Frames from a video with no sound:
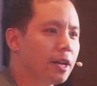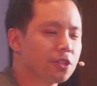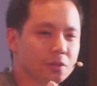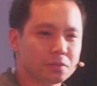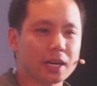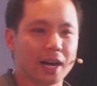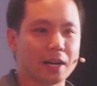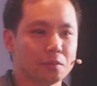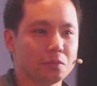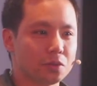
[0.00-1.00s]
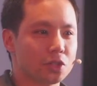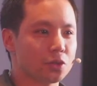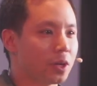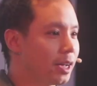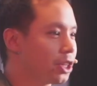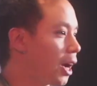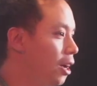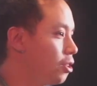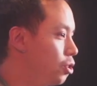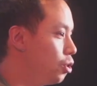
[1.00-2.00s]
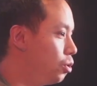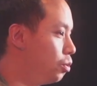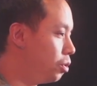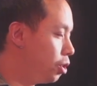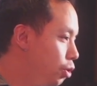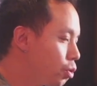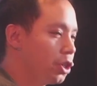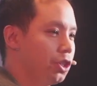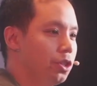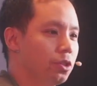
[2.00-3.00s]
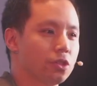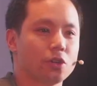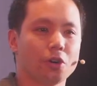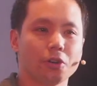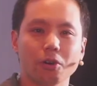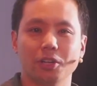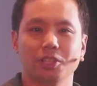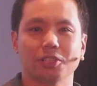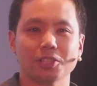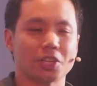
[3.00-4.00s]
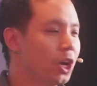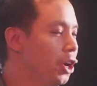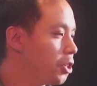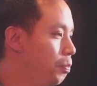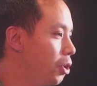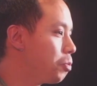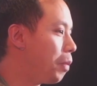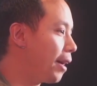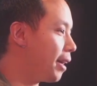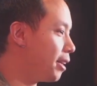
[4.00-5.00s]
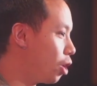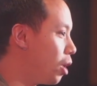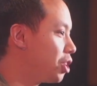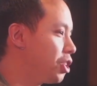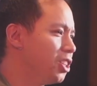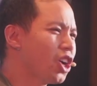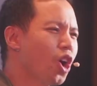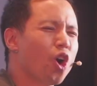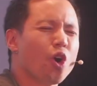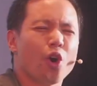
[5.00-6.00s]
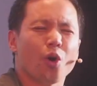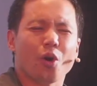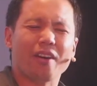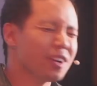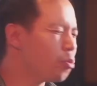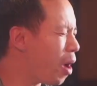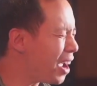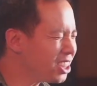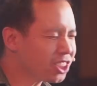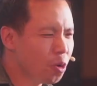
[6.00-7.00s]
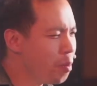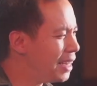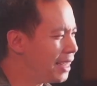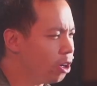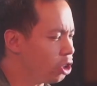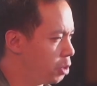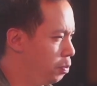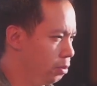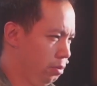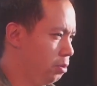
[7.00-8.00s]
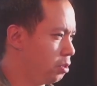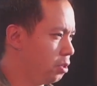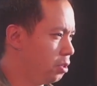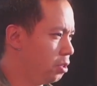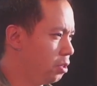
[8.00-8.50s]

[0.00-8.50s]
And sometimes when I chat to new Christians or non-Christians, the pushback and the question is, Eric, why so many Gospels?